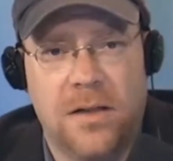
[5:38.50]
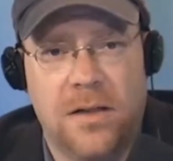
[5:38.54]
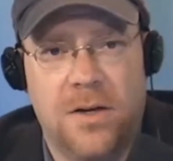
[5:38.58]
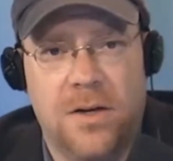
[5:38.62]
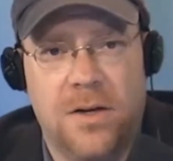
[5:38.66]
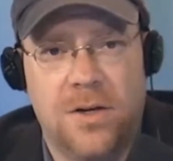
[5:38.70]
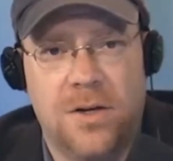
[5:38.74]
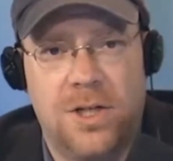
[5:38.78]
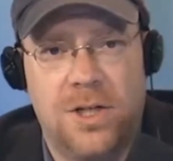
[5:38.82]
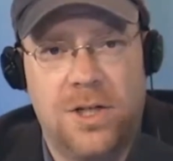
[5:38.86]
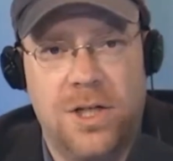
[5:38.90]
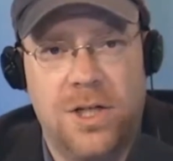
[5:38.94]

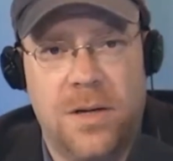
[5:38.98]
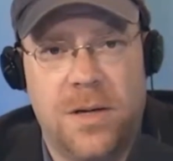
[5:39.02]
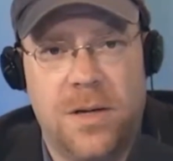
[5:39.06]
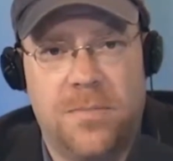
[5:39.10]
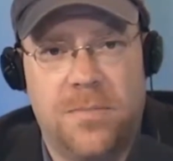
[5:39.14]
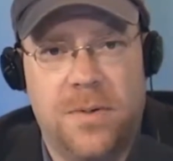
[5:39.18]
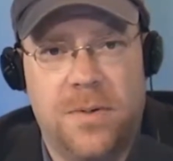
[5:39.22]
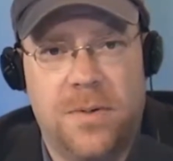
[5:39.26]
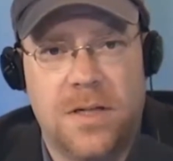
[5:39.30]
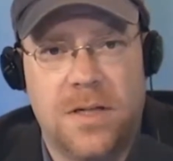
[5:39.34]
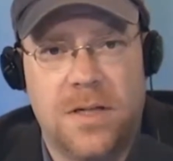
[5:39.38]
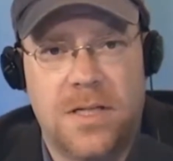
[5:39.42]

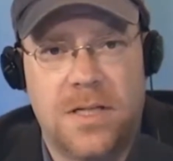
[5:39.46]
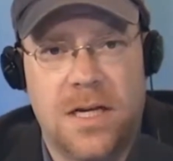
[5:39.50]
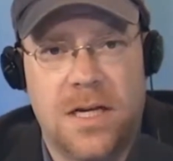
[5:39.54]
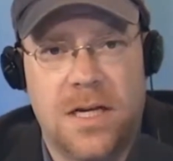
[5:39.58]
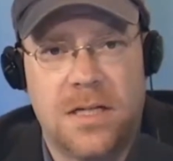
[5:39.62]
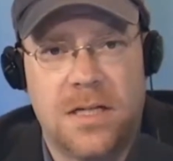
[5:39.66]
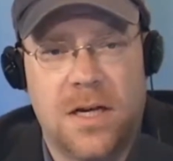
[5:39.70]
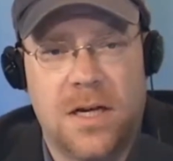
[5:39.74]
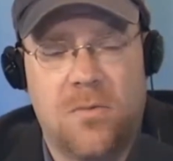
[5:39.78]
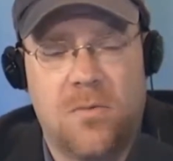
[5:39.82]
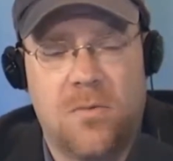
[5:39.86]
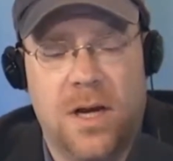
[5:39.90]
leadership,
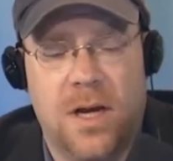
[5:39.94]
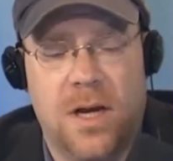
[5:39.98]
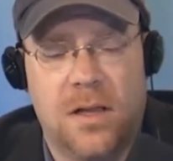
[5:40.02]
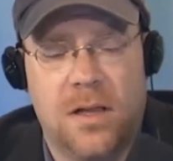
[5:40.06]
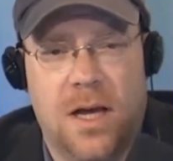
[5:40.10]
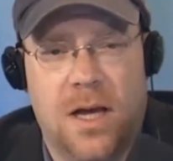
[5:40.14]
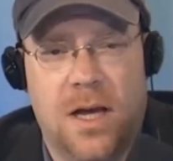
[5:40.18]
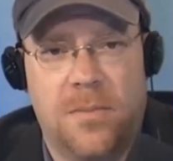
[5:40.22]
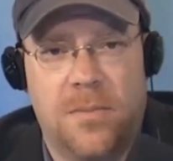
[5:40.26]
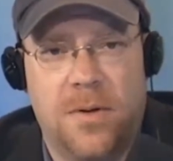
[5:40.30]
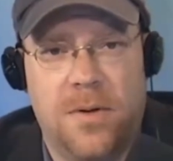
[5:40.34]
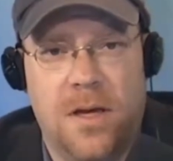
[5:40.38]
sounds like Wayne
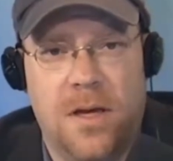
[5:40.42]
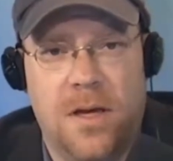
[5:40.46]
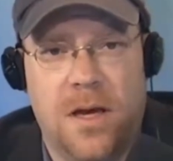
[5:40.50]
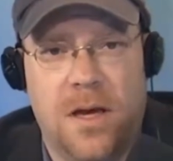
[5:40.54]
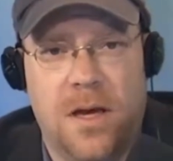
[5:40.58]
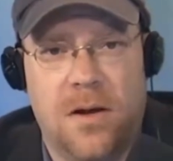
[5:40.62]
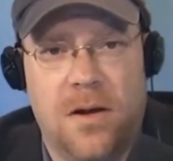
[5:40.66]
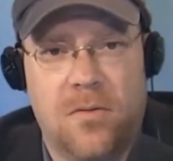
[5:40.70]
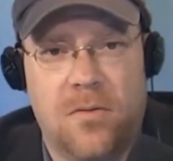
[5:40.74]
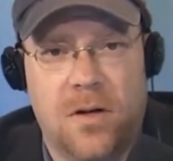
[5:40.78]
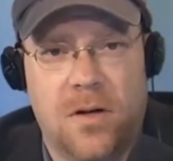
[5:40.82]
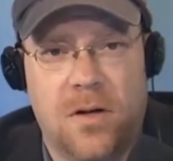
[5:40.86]

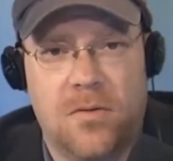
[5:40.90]
LaPierre,